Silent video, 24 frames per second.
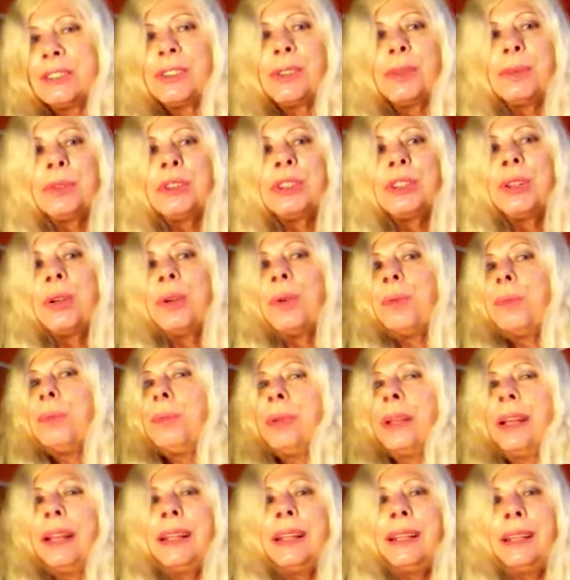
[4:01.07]
from so
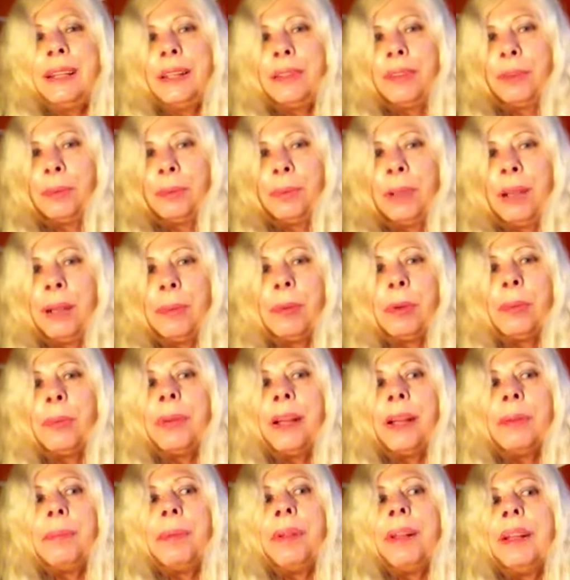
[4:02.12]
many different people
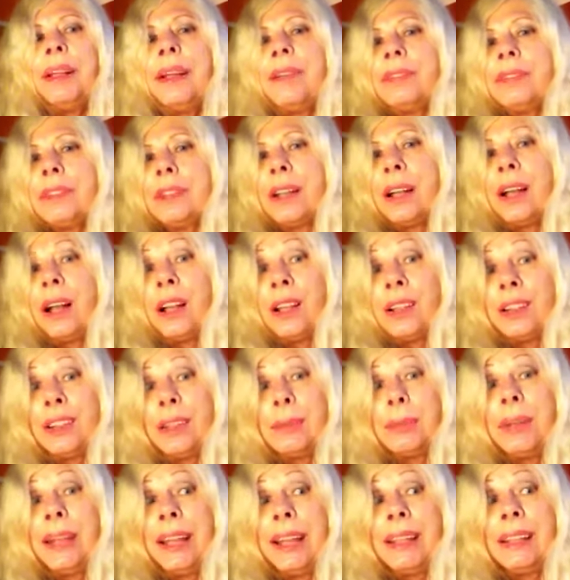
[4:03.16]
might be left on
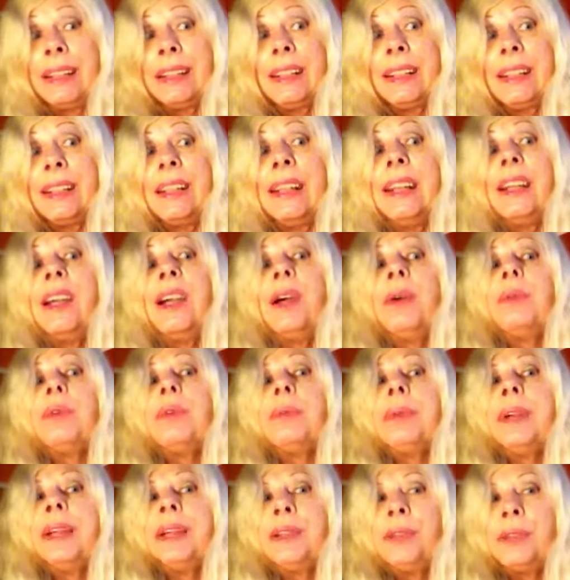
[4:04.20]
the bed,
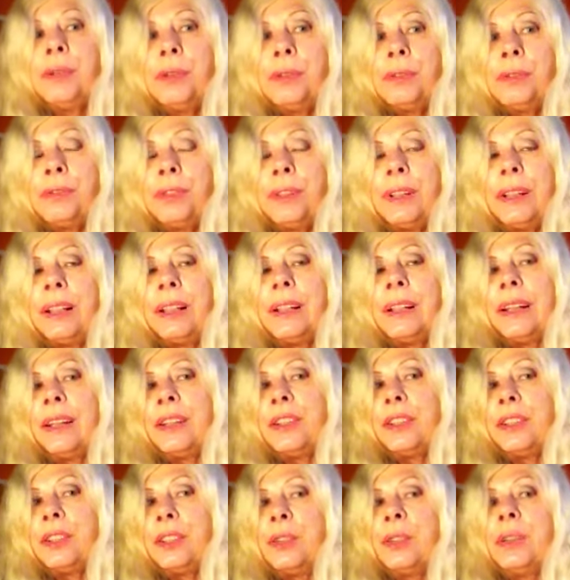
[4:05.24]
will make you feel
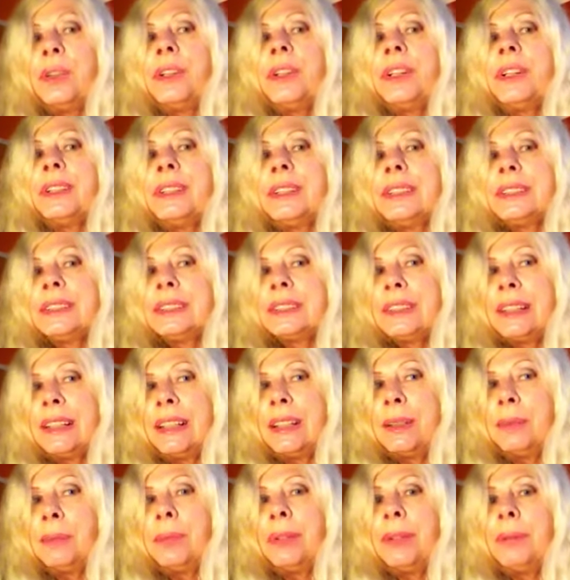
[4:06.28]
like you're in the
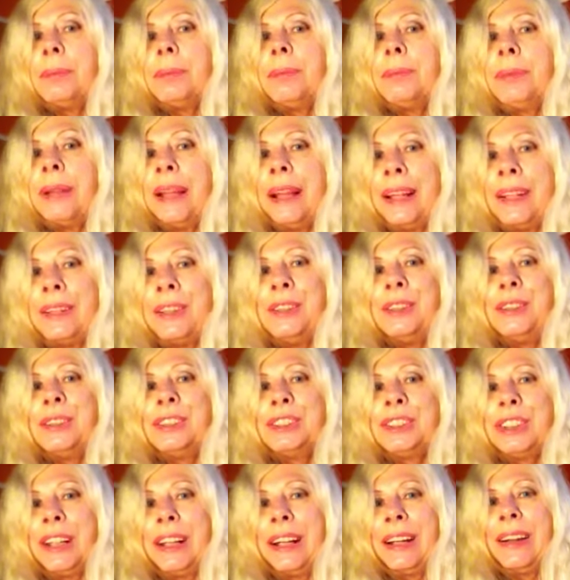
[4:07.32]
same bed you
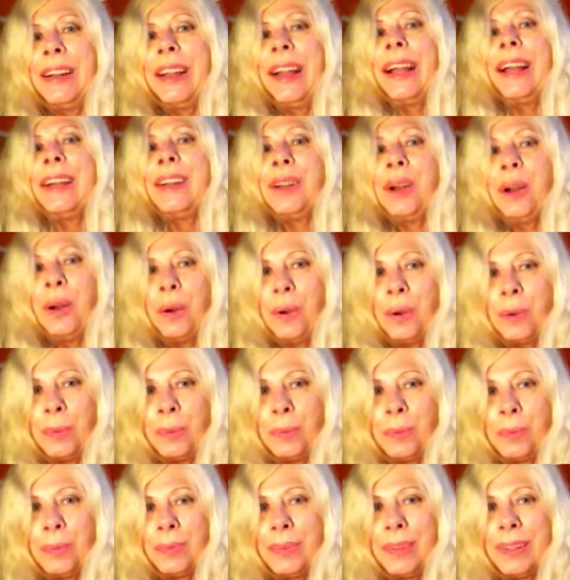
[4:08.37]
share at
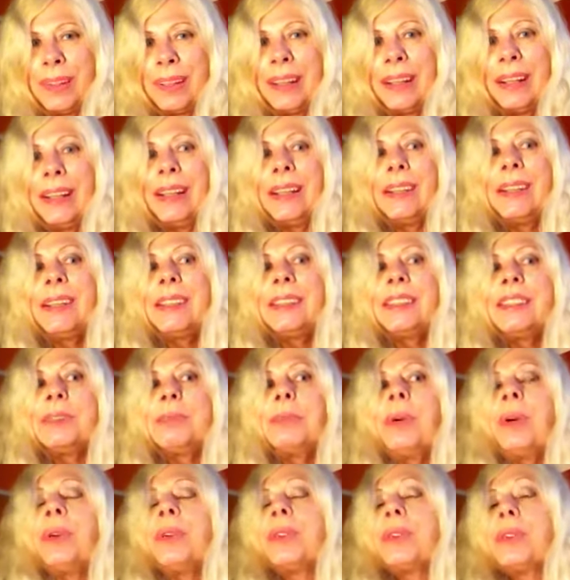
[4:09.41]
home. This is
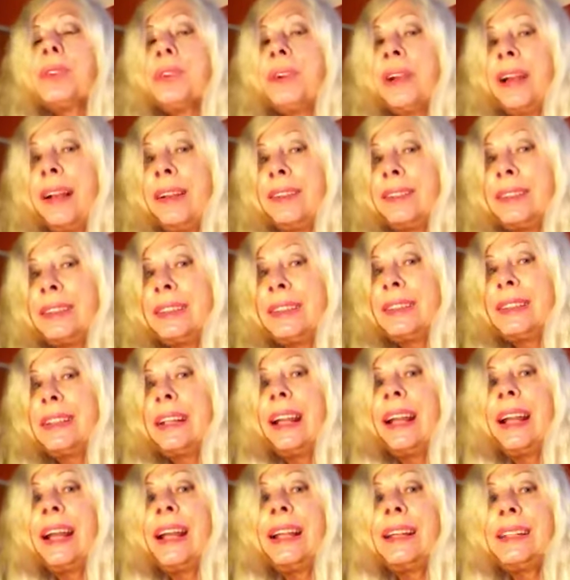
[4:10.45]
both grounding
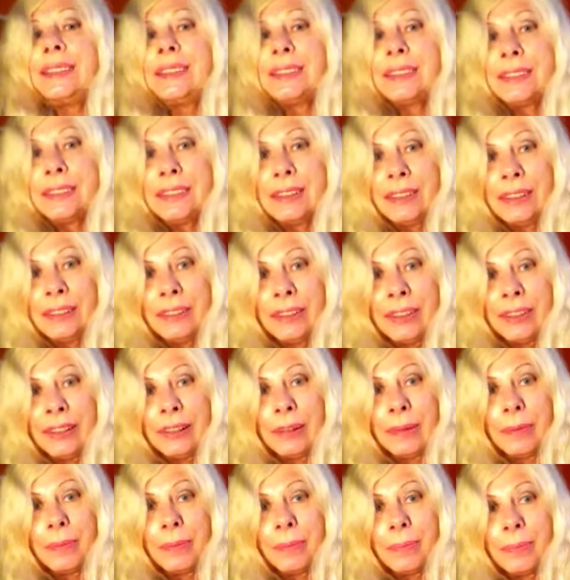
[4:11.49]
and
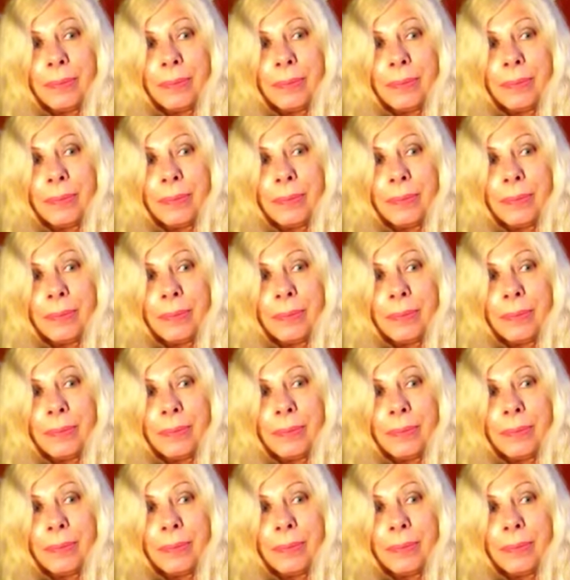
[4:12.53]
clearing.